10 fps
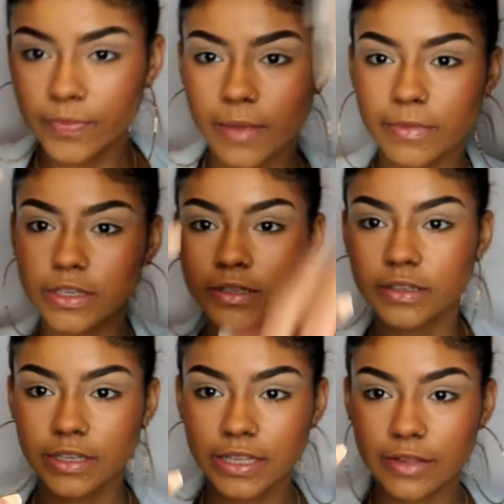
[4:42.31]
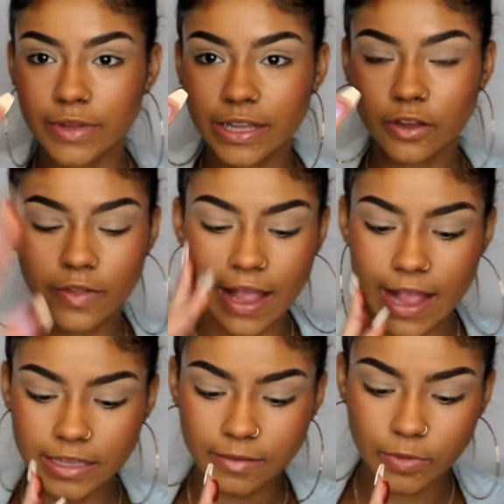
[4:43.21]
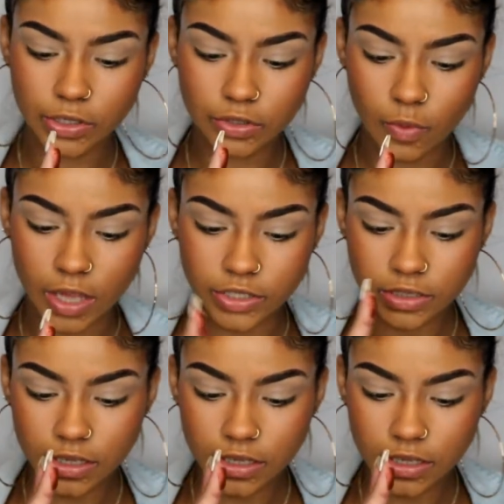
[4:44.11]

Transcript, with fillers: I'm gonna what they look on the hands I'm gonna swatch